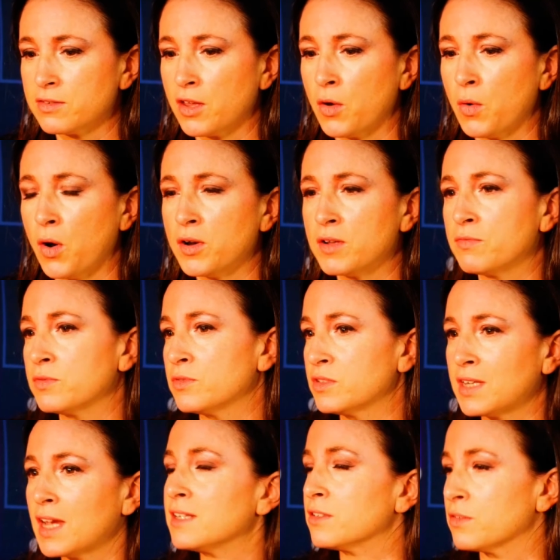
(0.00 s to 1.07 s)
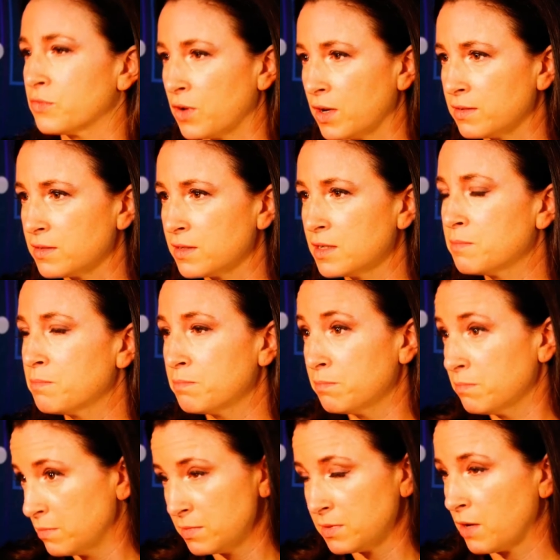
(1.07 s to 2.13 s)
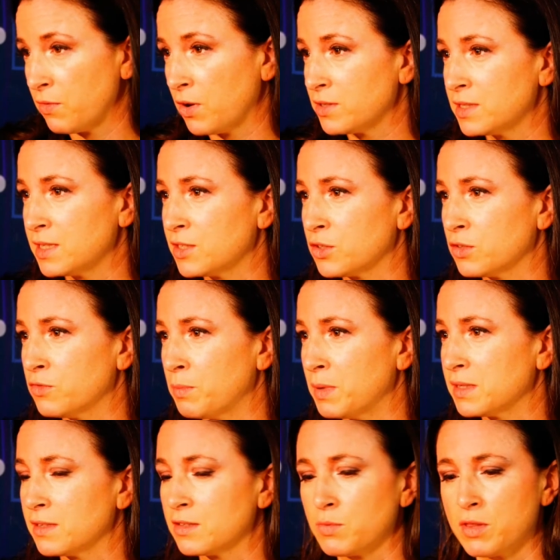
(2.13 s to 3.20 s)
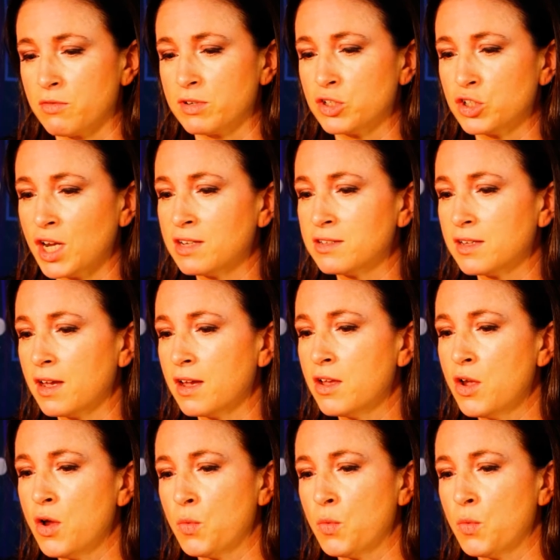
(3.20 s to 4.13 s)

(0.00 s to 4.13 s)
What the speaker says: So on a data front, diversity is good for business, whether it's gender,